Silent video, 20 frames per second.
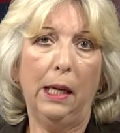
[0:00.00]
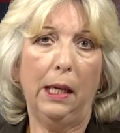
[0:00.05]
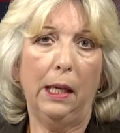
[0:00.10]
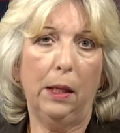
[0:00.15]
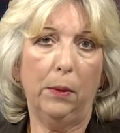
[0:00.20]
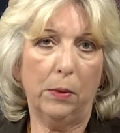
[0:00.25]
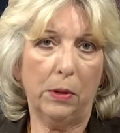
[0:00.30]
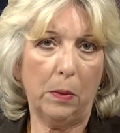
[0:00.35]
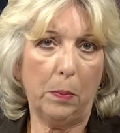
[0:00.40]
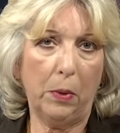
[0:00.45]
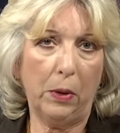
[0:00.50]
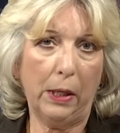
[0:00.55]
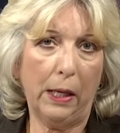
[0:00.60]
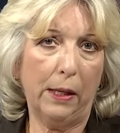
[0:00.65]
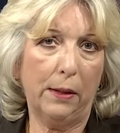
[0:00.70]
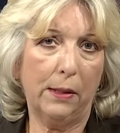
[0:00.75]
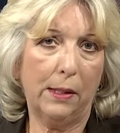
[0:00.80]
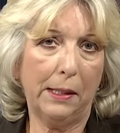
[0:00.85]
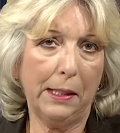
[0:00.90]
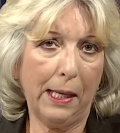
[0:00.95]
He was
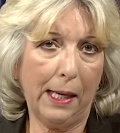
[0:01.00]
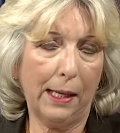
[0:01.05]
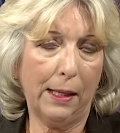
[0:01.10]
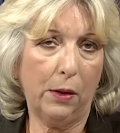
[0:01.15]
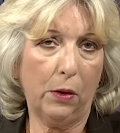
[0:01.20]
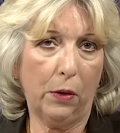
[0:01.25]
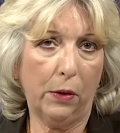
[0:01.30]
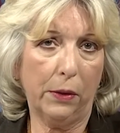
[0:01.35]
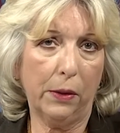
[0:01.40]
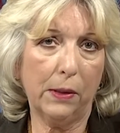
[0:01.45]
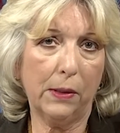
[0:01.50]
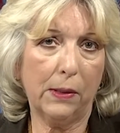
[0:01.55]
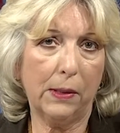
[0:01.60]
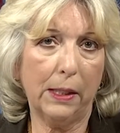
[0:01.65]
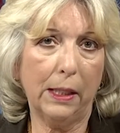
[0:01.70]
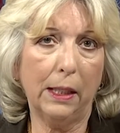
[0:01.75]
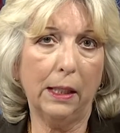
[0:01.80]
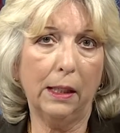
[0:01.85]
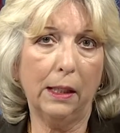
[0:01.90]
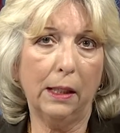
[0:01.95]
pronounced dead on the
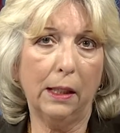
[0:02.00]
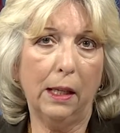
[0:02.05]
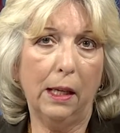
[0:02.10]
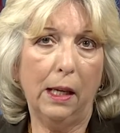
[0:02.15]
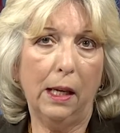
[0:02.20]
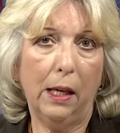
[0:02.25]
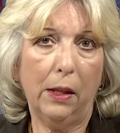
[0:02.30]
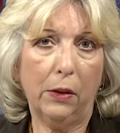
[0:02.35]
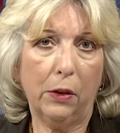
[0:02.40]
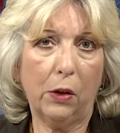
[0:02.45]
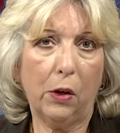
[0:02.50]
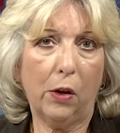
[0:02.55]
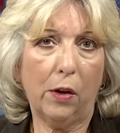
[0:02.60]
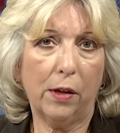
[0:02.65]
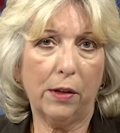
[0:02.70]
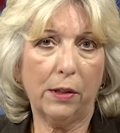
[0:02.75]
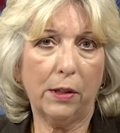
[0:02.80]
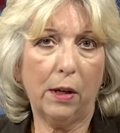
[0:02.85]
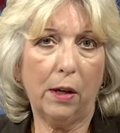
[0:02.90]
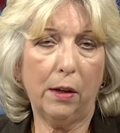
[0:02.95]
scene. The
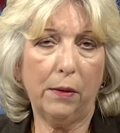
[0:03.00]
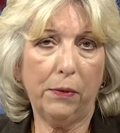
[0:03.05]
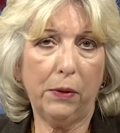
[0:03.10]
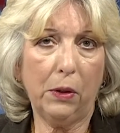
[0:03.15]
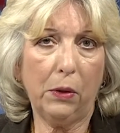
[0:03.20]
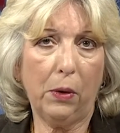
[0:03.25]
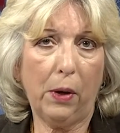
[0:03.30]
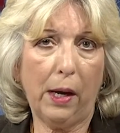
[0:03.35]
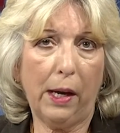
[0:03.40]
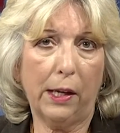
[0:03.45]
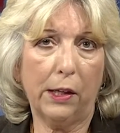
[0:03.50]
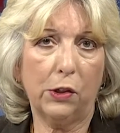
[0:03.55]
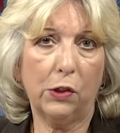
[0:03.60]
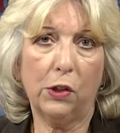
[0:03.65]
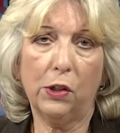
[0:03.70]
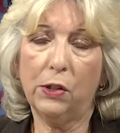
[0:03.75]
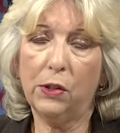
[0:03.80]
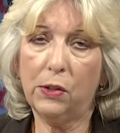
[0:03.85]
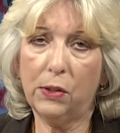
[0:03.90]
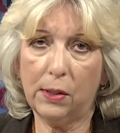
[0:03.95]
cause of the
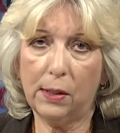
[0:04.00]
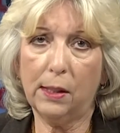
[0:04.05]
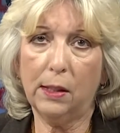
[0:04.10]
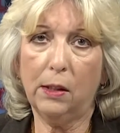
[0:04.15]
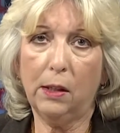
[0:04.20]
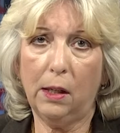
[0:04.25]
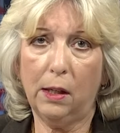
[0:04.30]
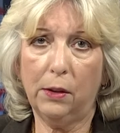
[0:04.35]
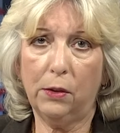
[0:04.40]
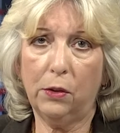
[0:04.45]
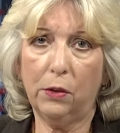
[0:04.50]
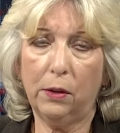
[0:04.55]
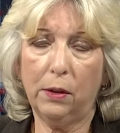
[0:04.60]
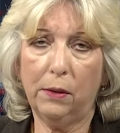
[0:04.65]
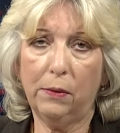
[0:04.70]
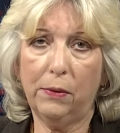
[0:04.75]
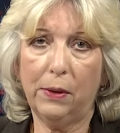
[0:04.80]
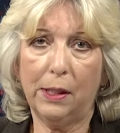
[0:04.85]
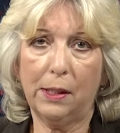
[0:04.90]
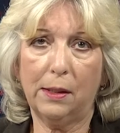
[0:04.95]
crash is still under
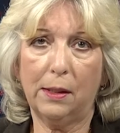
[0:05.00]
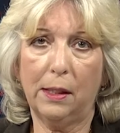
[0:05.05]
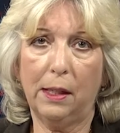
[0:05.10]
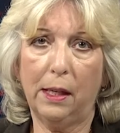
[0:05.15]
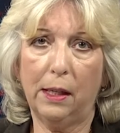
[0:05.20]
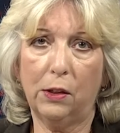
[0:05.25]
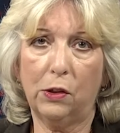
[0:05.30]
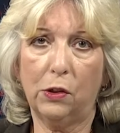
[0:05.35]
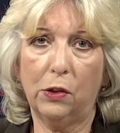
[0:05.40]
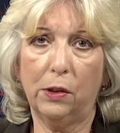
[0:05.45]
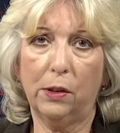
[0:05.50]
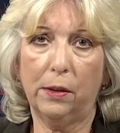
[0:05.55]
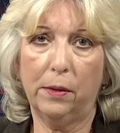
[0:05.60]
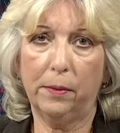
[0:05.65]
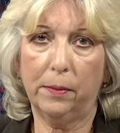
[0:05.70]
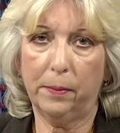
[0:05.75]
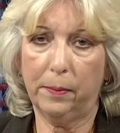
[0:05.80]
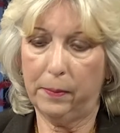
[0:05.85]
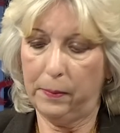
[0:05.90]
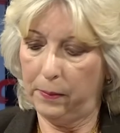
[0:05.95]
investigation.